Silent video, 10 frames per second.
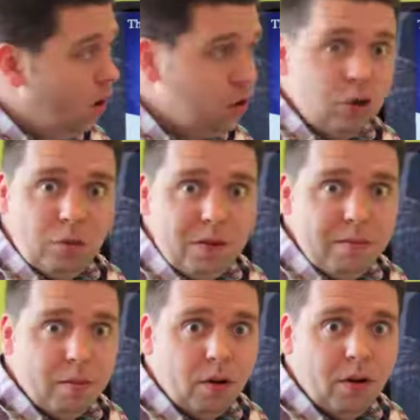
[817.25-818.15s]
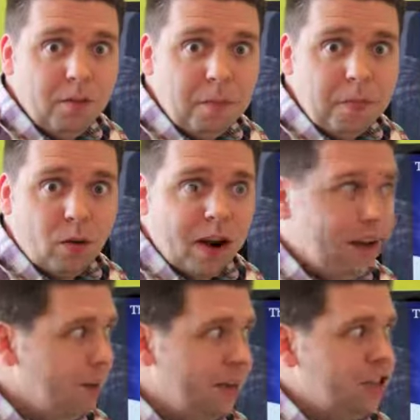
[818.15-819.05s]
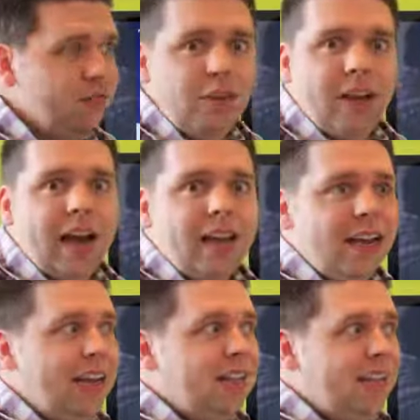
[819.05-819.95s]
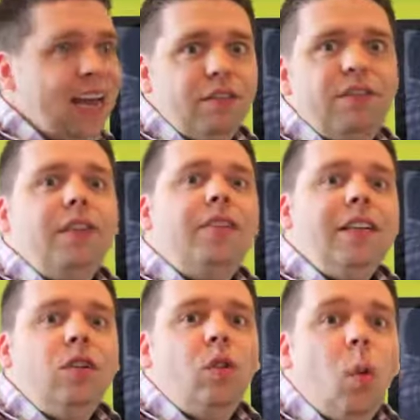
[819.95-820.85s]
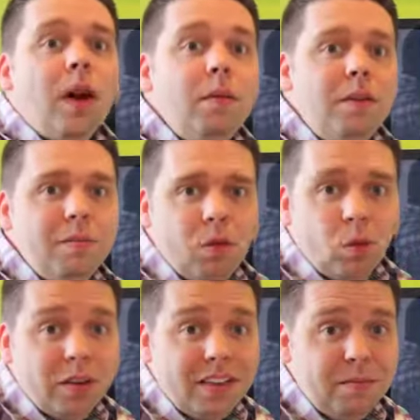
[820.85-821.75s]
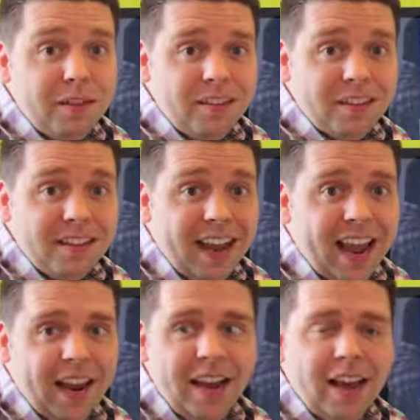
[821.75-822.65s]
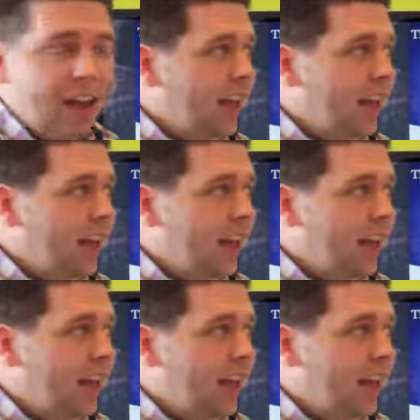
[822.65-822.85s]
2 people, right? Imagine if you get 10, 15, 20 people redeem this a day.